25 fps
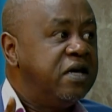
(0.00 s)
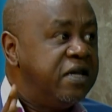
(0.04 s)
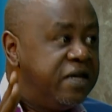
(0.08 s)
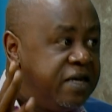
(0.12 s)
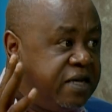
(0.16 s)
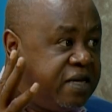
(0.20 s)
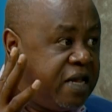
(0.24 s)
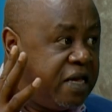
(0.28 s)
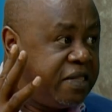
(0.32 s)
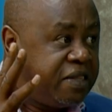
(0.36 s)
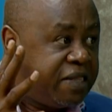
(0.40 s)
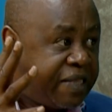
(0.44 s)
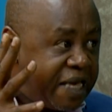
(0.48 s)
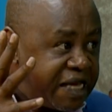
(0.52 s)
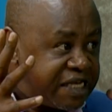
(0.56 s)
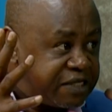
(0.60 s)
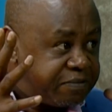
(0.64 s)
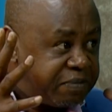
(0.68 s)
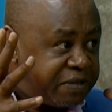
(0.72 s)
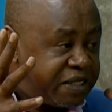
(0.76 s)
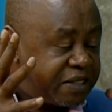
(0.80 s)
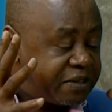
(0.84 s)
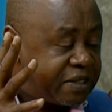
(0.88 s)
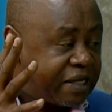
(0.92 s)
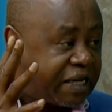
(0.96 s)
There's
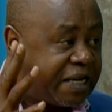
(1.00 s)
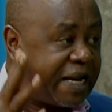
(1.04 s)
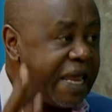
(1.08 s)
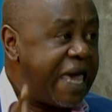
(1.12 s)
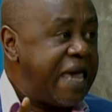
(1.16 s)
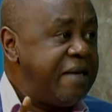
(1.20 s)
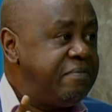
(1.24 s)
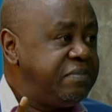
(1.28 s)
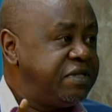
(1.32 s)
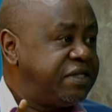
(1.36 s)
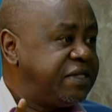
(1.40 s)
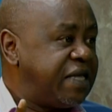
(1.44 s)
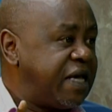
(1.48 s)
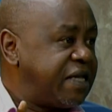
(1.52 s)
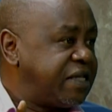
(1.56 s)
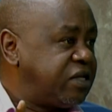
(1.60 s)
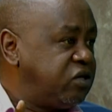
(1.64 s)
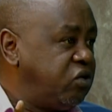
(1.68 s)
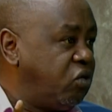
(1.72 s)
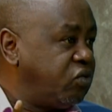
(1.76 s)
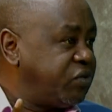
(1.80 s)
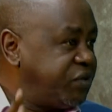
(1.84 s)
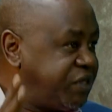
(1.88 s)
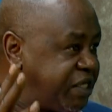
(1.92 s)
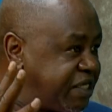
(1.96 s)
been claims that
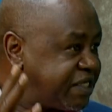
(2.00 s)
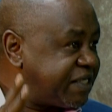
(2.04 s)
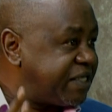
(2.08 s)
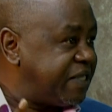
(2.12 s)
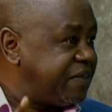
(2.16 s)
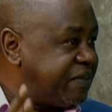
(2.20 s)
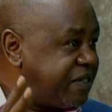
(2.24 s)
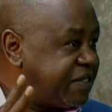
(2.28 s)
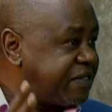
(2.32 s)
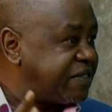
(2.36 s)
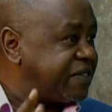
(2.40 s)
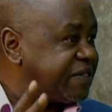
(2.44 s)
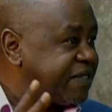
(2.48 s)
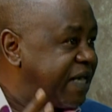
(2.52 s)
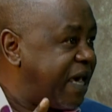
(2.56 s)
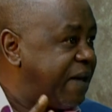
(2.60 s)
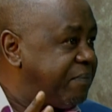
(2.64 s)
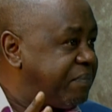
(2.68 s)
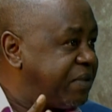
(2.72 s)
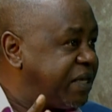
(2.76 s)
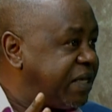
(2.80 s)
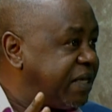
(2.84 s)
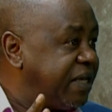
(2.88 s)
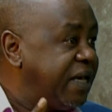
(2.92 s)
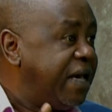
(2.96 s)
this is
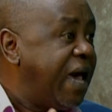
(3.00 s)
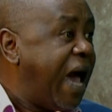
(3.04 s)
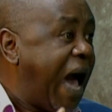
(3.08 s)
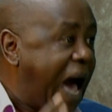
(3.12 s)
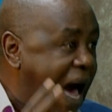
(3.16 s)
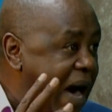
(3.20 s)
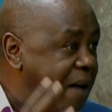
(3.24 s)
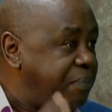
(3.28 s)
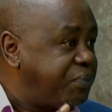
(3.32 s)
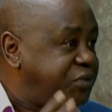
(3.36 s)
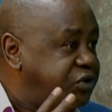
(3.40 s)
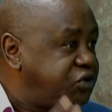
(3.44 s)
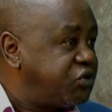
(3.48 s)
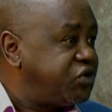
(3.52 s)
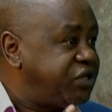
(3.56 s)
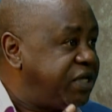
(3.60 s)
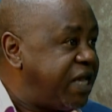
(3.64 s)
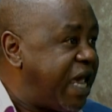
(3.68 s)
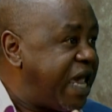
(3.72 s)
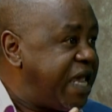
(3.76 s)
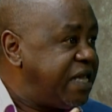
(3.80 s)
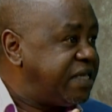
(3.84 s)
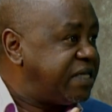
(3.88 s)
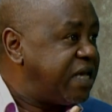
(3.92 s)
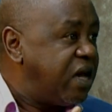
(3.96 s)
happening. Up to
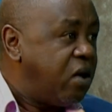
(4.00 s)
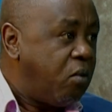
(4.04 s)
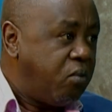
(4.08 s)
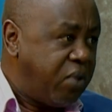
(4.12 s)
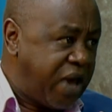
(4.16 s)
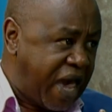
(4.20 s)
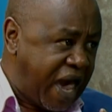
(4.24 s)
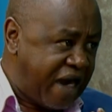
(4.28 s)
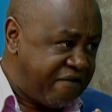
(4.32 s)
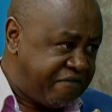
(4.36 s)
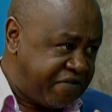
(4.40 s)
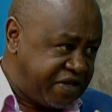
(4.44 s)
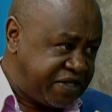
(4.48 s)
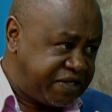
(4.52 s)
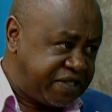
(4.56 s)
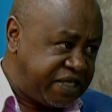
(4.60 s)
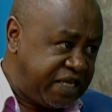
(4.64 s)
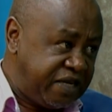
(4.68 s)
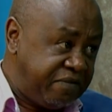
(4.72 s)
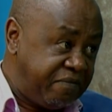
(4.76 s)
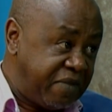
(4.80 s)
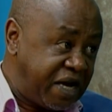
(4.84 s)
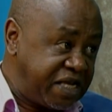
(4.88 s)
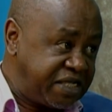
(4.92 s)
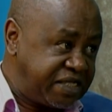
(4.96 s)
date, we haven't
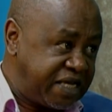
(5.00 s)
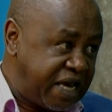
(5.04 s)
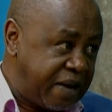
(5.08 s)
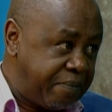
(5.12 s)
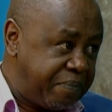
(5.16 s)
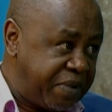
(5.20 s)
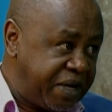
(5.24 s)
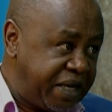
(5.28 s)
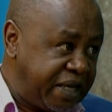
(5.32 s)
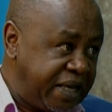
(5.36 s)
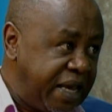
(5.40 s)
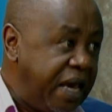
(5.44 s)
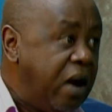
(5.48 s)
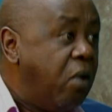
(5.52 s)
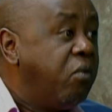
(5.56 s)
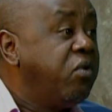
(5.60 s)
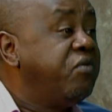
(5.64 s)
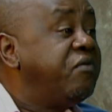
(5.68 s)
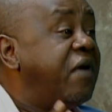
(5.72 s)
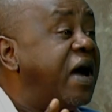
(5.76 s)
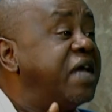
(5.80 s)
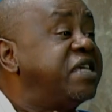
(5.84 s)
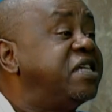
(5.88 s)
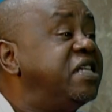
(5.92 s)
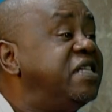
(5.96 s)
seen much happening.
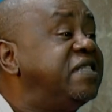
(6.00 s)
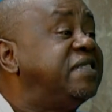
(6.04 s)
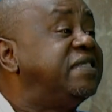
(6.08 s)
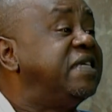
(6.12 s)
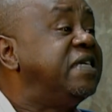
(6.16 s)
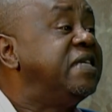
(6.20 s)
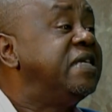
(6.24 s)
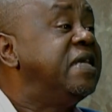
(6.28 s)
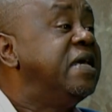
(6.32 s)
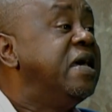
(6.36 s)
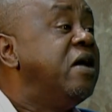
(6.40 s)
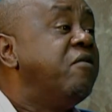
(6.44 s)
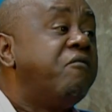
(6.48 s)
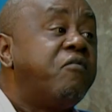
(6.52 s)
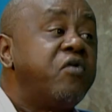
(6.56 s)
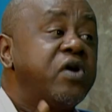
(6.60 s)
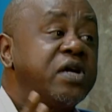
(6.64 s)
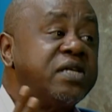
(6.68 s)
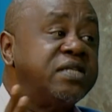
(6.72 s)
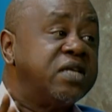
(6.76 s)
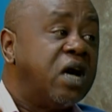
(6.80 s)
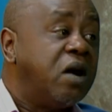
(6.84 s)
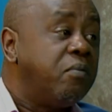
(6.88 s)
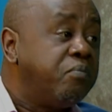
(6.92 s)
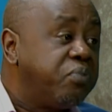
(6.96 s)
We've actually seen, for
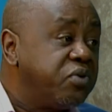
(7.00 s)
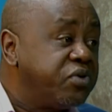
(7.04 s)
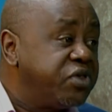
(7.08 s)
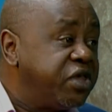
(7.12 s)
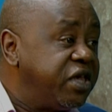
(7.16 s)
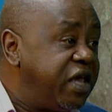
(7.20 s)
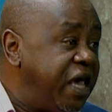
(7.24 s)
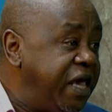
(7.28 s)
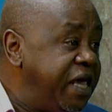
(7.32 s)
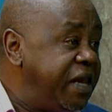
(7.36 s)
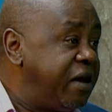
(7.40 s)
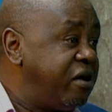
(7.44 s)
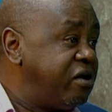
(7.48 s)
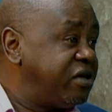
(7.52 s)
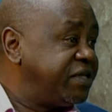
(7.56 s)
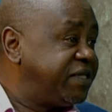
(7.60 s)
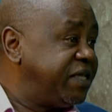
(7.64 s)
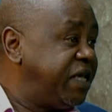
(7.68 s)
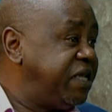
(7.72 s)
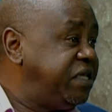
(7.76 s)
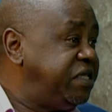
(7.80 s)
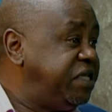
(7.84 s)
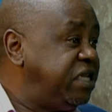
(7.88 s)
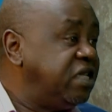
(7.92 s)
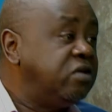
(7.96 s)
example, the
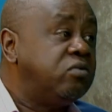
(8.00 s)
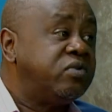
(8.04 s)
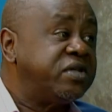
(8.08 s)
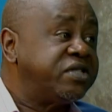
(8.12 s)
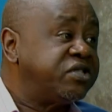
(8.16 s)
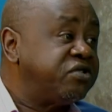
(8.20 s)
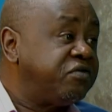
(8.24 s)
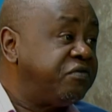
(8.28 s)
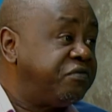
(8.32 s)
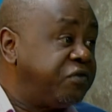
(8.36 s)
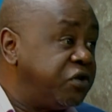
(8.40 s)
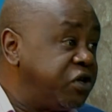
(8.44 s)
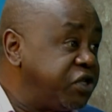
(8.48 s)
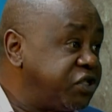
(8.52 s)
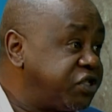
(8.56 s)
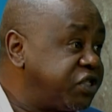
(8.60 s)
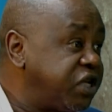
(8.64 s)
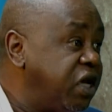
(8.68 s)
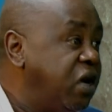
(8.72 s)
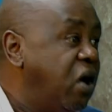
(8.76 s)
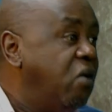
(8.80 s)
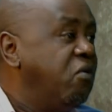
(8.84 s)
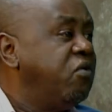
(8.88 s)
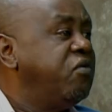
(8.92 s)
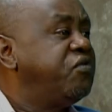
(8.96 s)
NRZ deal was
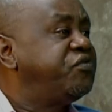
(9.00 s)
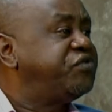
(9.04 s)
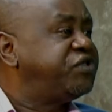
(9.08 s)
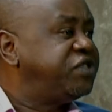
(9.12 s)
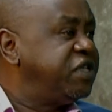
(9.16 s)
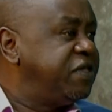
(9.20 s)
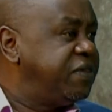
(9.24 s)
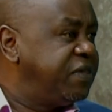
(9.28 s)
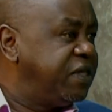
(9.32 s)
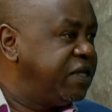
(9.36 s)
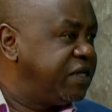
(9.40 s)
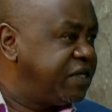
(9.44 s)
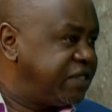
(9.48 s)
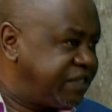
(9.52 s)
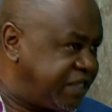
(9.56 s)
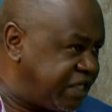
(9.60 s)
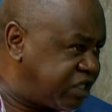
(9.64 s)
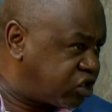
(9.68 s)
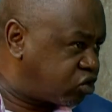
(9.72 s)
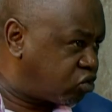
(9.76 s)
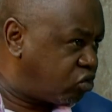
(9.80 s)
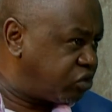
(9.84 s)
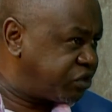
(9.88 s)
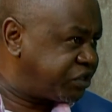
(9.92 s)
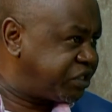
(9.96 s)
reversed. We've seen the
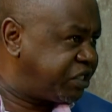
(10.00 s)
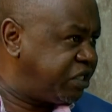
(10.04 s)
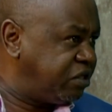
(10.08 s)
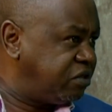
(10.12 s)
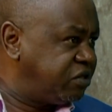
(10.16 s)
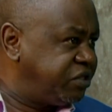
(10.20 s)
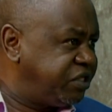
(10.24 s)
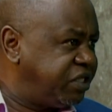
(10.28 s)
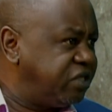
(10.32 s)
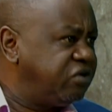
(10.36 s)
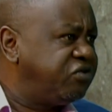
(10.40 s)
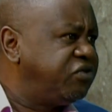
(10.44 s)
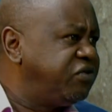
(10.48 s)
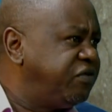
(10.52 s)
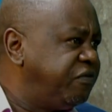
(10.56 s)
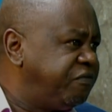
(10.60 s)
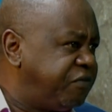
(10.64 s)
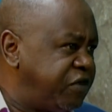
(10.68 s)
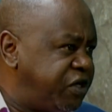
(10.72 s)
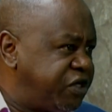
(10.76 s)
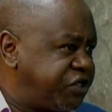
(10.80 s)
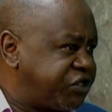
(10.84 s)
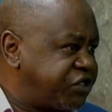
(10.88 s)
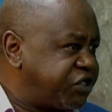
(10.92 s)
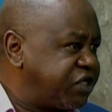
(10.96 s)
Zisco Steel deal
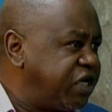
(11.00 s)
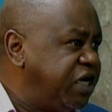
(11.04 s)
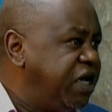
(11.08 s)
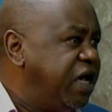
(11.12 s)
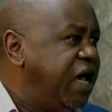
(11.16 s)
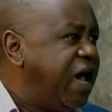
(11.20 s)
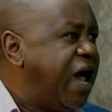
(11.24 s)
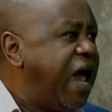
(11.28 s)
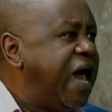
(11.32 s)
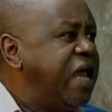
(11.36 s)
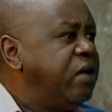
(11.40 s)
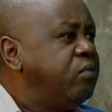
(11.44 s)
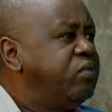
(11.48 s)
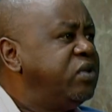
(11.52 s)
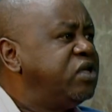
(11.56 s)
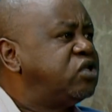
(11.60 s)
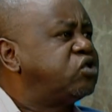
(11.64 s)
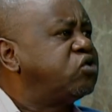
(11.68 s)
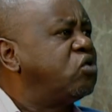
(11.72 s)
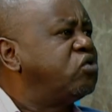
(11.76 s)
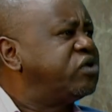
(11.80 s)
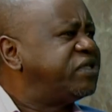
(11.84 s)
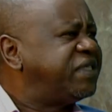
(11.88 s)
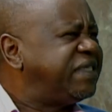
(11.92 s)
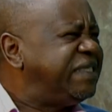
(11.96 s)
reversed. And we
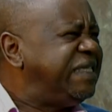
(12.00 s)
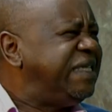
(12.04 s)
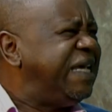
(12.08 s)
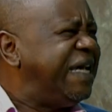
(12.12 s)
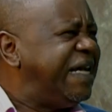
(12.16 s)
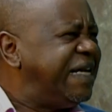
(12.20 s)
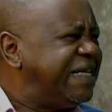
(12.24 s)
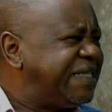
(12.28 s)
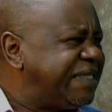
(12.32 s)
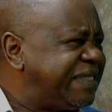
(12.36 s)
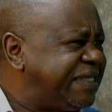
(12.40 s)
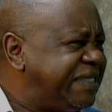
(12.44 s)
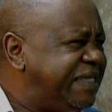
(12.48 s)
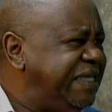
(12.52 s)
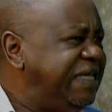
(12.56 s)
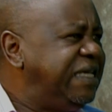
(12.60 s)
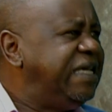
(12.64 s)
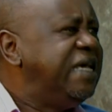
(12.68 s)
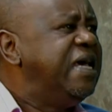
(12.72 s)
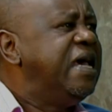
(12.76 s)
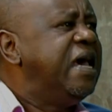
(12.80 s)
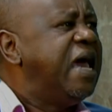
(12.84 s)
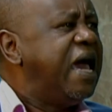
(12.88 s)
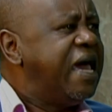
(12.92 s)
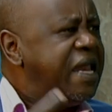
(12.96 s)
saw
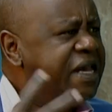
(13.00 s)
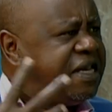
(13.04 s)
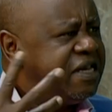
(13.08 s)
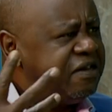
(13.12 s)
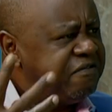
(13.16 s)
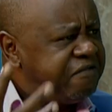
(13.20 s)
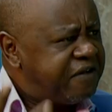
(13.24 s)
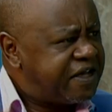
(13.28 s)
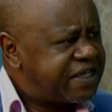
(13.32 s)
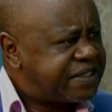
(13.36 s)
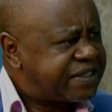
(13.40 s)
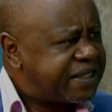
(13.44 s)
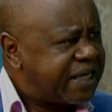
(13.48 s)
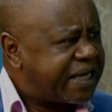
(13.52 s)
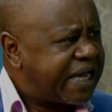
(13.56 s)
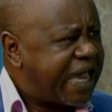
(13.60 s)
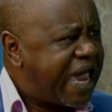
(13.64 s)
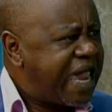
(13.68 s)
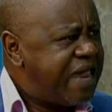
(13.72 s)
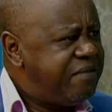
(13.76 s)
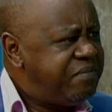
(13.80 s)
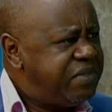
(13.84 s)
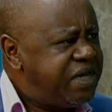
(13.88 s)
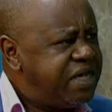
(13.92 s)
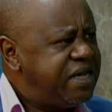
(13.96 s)
CSC, an investor
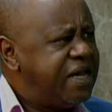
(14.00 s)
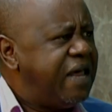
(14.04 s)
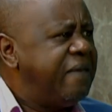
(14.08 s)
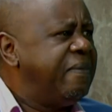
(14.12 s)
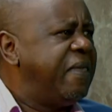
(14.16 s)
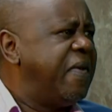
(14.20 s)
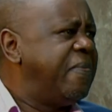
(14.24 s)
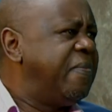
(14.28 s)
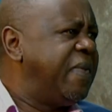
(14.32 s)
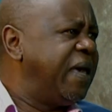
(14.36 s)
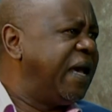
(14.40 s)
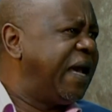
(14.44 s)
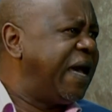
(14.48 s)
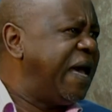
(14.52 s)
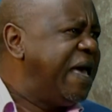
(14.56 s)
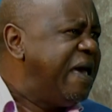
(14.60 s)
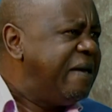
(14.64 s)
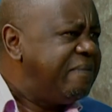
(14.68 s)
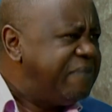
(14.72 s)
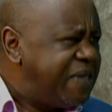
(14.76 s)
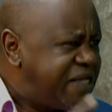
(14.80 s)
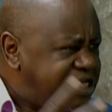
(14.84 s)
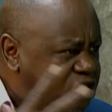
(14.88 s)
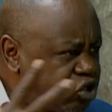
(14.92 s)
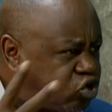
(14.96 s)
came in, and then
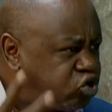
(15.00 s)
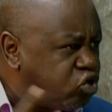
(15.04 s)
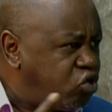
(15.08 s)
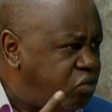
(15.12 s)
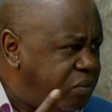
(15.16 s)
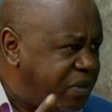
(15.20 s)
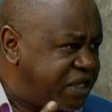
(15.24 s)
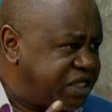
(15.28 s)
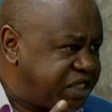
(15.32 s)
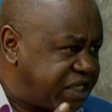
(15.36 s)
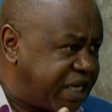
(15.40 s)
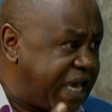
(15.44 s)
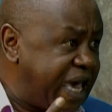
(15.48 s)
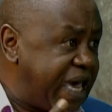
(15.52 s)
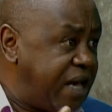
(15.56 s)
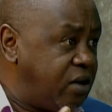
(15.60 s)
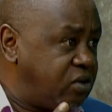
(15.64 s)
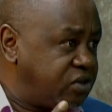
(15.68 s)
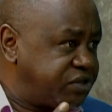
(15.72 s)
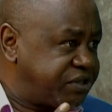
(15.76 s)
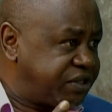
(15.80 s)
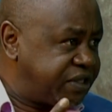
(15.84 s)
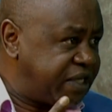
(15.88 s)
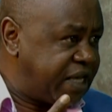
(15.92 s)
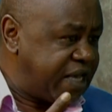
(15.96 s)
there's too much
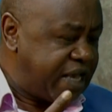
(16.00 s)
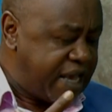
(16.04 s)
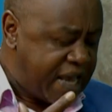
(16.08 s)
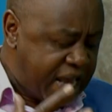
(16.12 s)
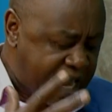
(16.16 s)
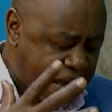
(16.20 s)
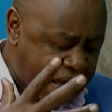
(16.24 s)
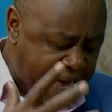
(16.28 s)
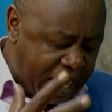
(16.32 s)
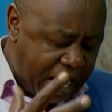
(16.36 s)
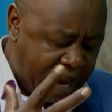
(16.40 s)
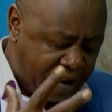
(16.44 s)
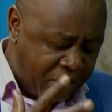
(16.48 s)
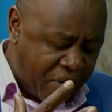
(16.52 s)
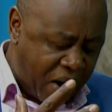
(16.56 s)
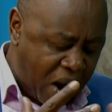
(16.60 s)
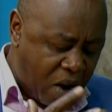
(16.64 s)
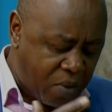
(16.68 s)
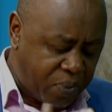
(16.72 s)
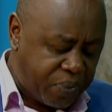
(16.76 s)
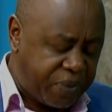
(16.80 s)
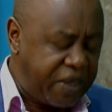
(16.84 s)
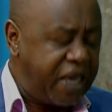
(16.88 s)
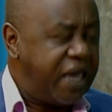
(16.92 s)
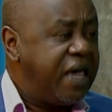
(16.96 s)
chaos there
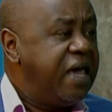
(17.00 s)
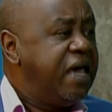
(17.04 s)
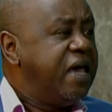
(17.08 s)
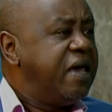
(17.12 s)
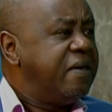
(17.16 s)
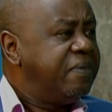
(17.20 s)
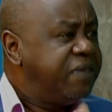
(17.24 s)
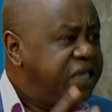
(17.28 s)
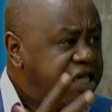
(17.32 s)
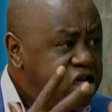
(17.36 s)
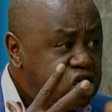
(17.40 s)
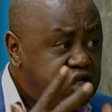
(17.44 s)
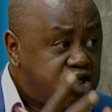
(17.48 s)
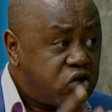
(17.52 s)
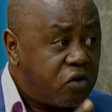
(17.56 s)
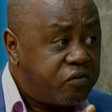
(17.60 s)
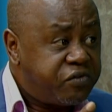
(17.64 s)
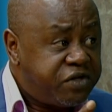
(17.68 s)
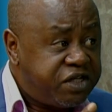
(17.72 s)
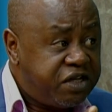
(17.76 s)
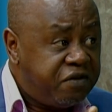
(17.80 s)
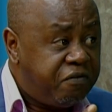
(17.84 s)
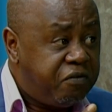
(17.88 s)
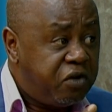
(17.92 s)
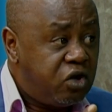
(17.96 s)
around there. The issue
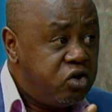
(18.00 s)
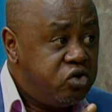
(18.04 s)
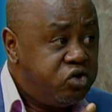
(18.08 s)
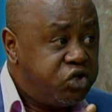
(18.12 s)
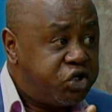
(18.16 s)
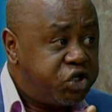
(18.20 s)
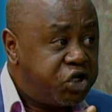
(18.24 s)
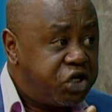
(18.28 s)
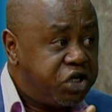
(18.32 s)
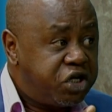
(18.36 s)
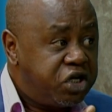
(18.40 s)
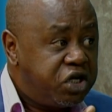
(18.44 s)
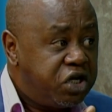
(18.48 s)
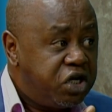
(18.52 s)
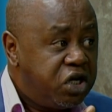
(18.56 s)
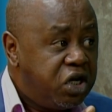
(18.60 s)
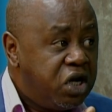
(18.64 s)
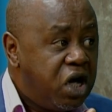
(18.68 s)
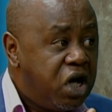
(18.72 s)
of devolution,